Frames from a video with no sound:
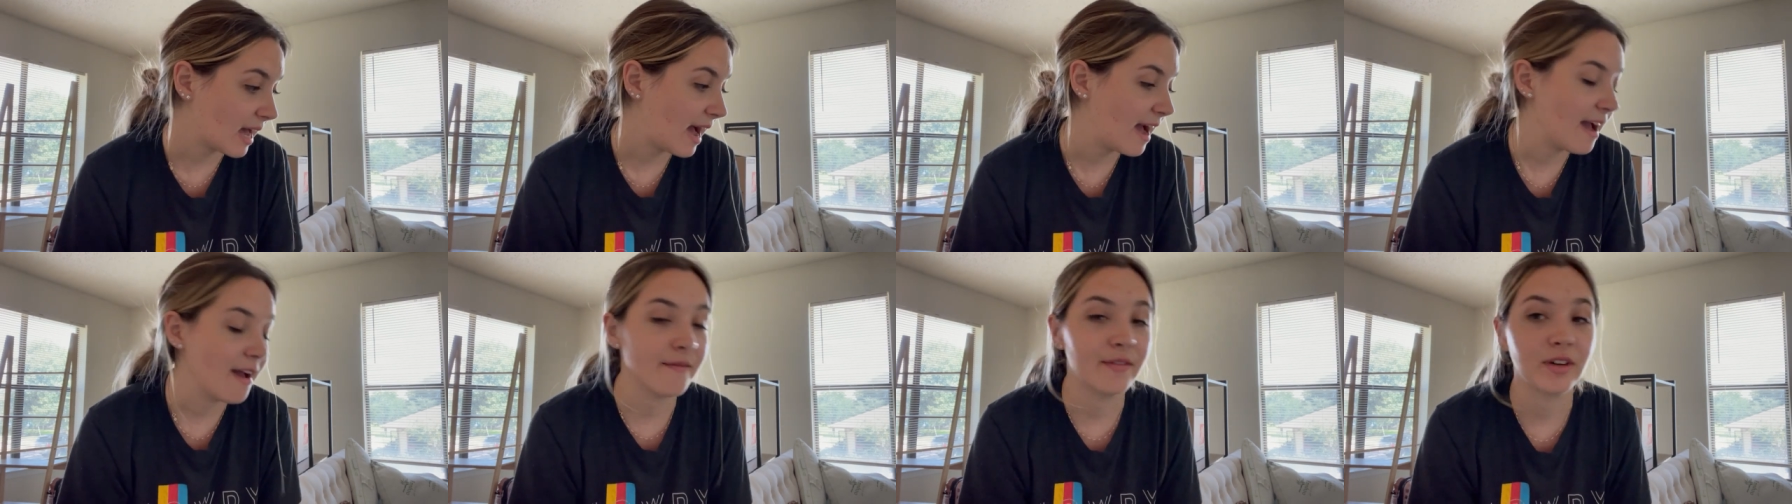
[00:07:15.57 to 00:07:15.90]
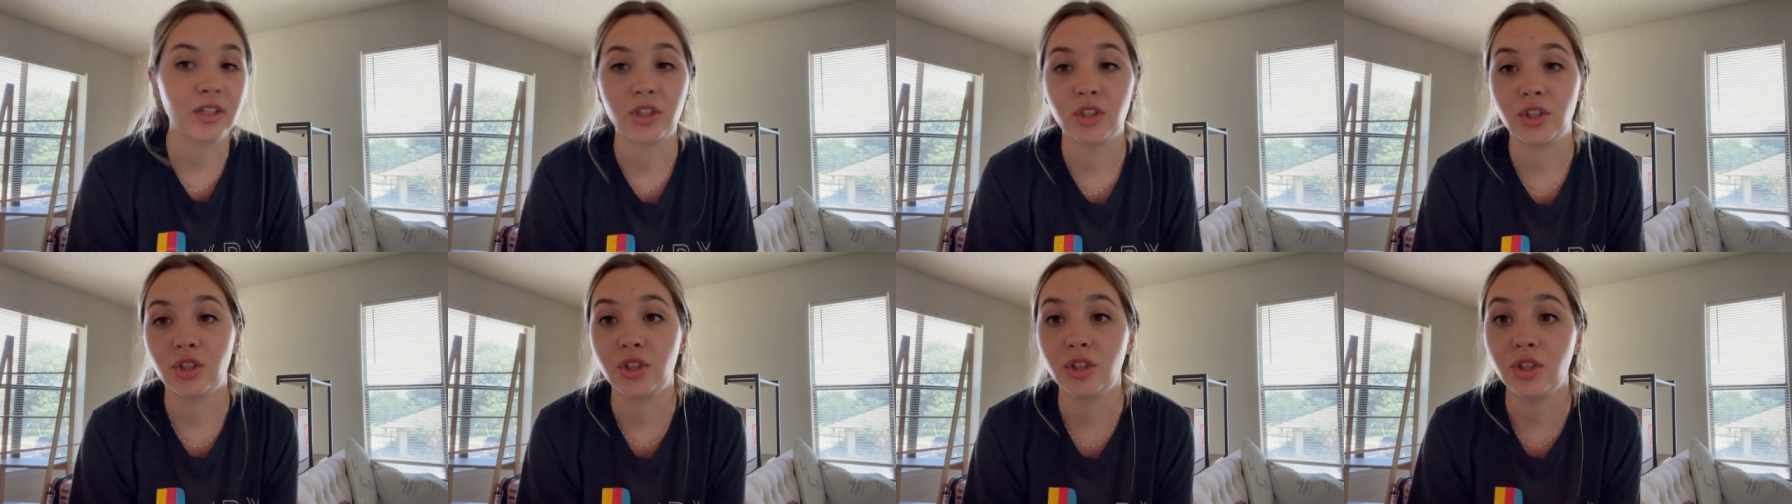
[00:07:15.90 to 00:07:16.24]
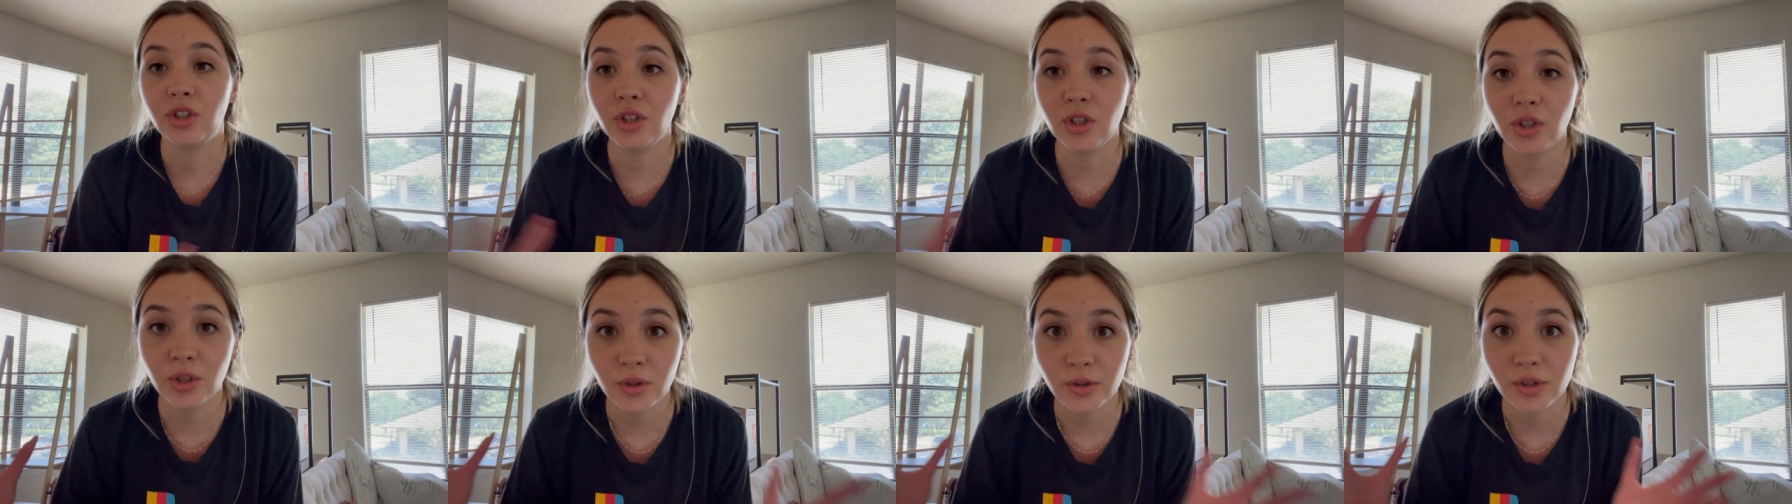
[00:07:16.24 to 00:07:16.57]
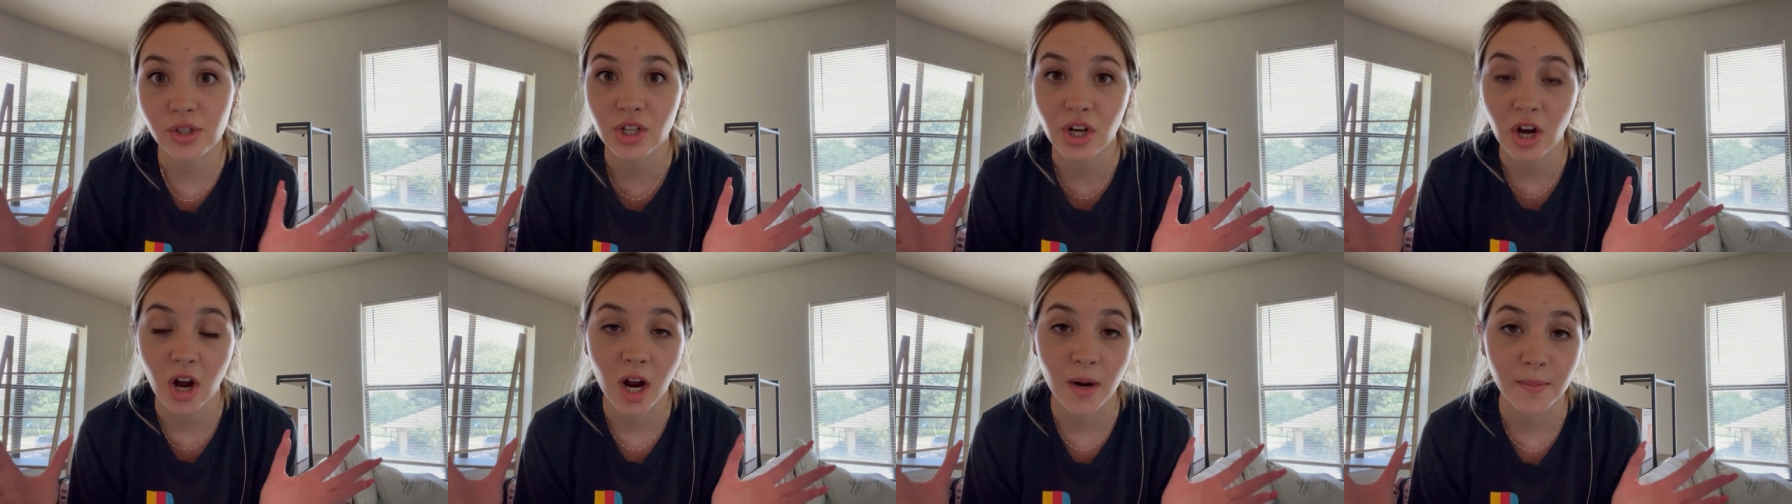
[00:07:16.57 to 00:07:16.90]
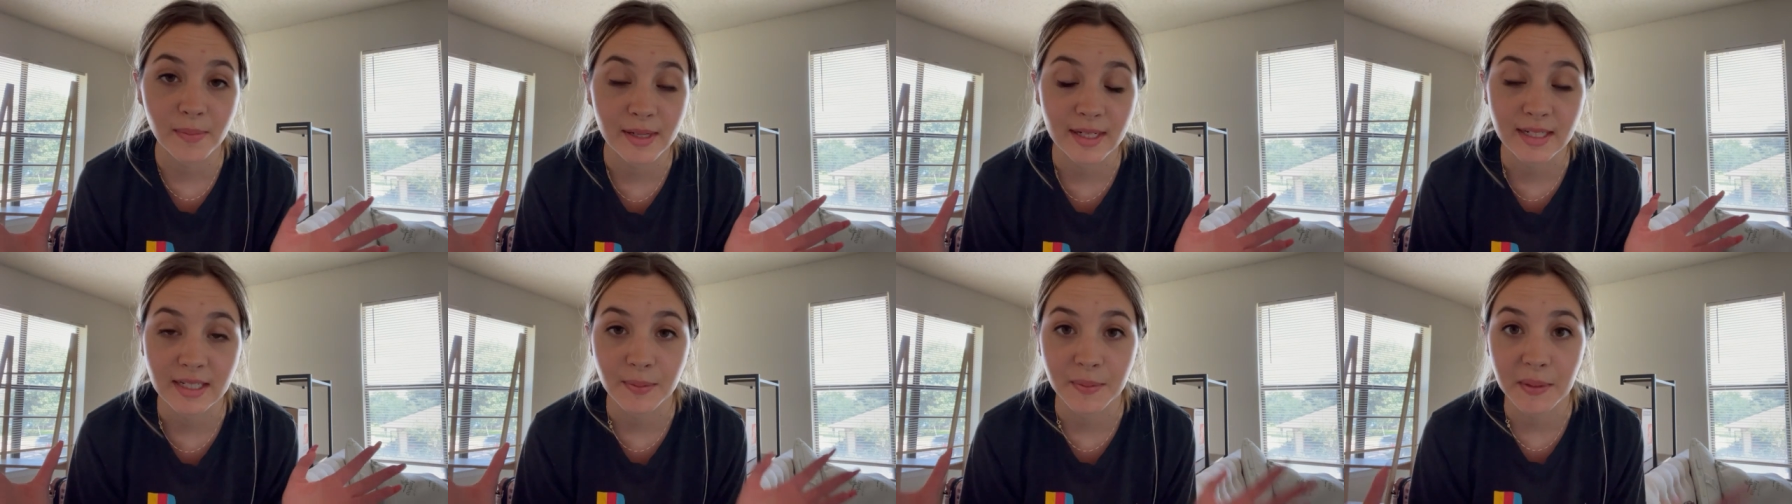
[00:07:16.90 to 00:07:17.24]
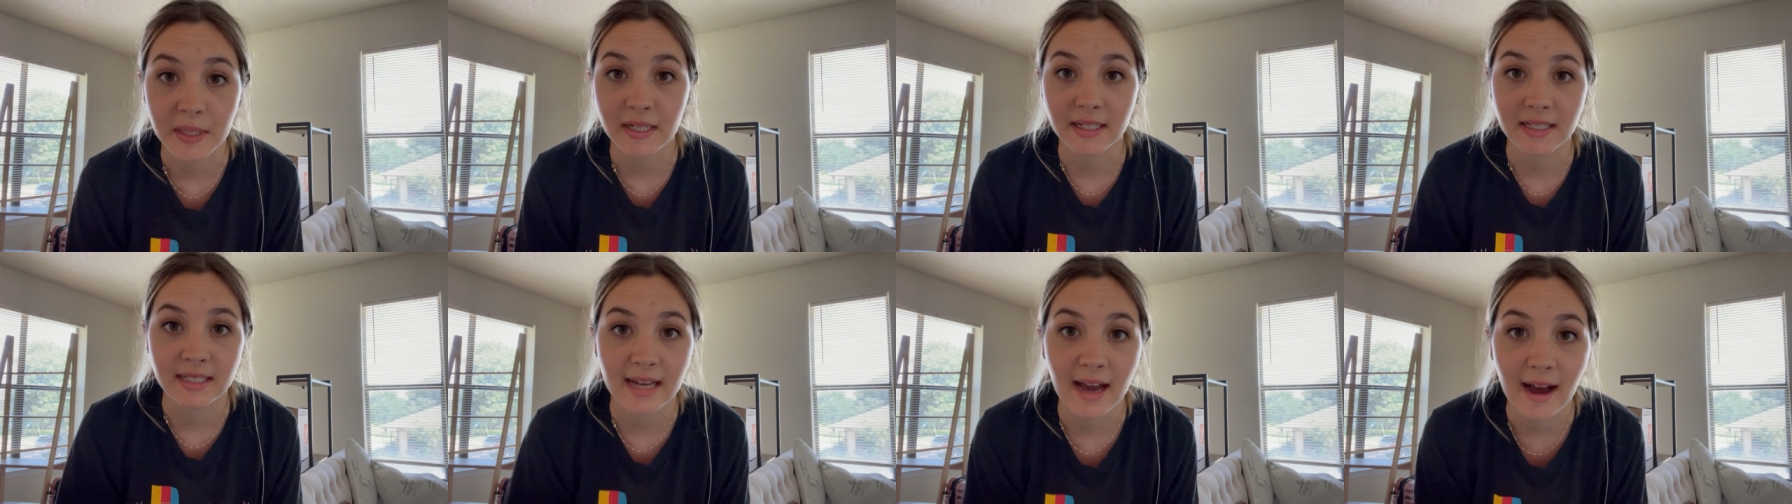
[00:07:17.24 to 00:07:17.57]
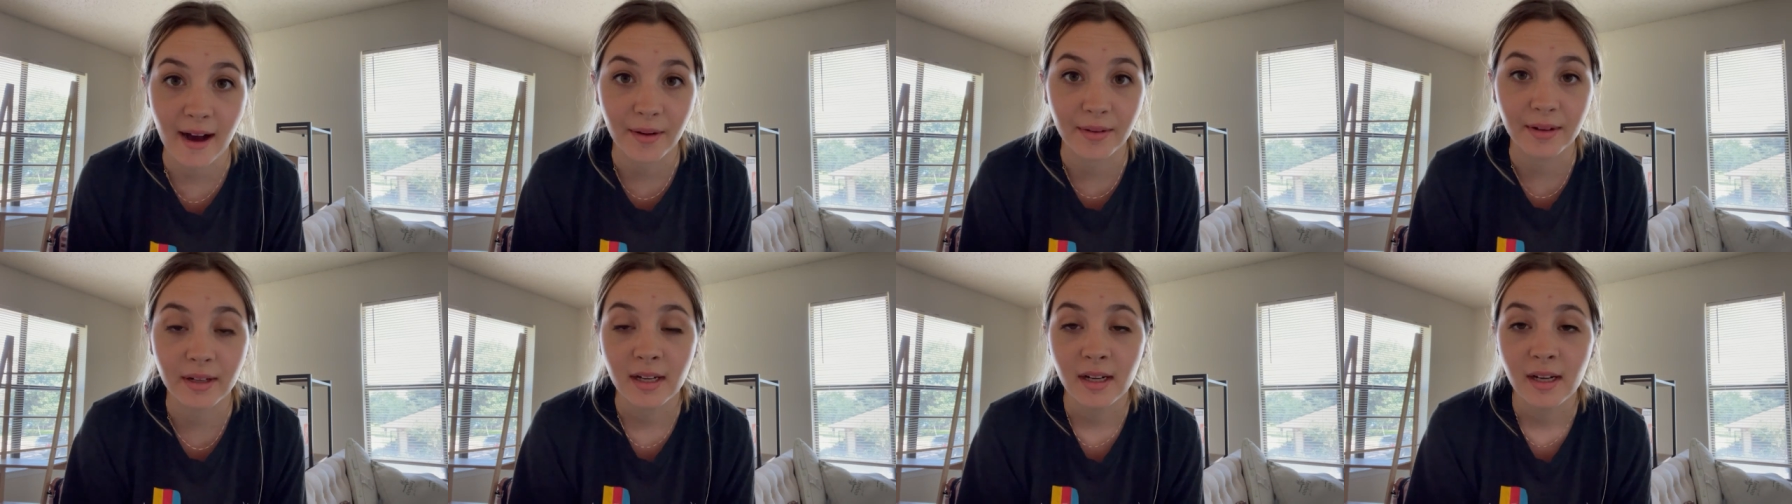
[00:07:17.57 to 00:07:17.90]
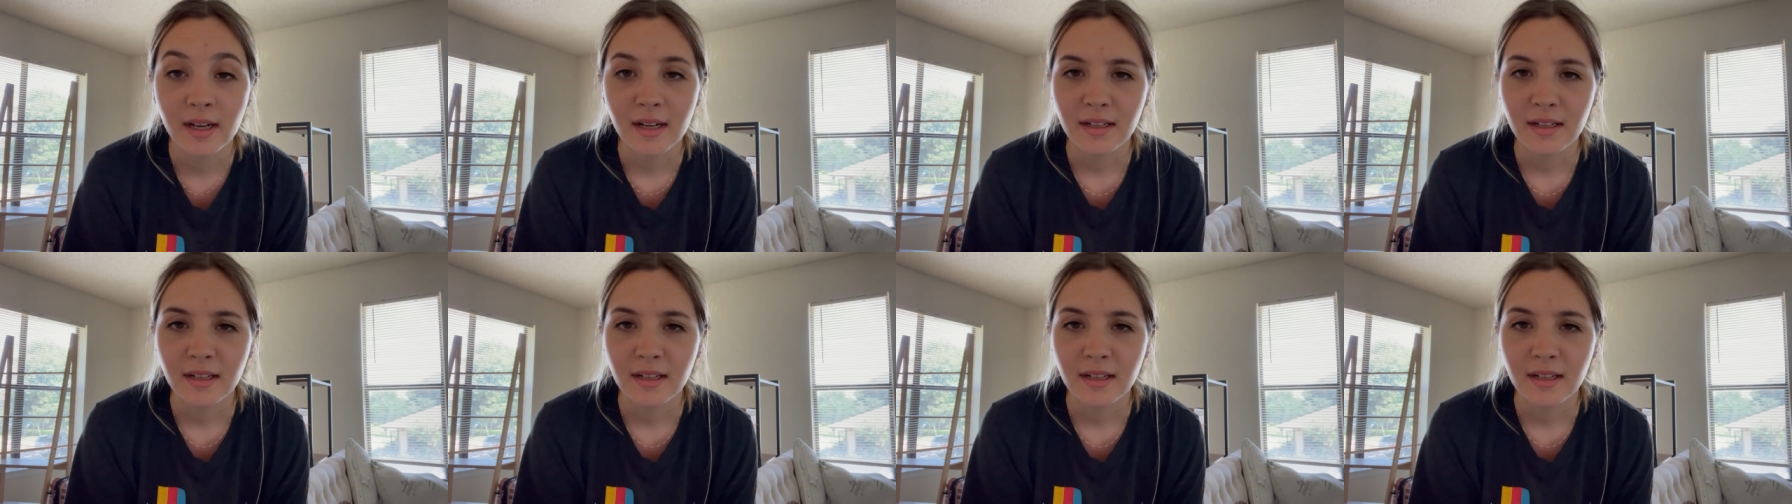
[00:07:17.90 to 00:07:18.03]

I have a huge carpet to put down.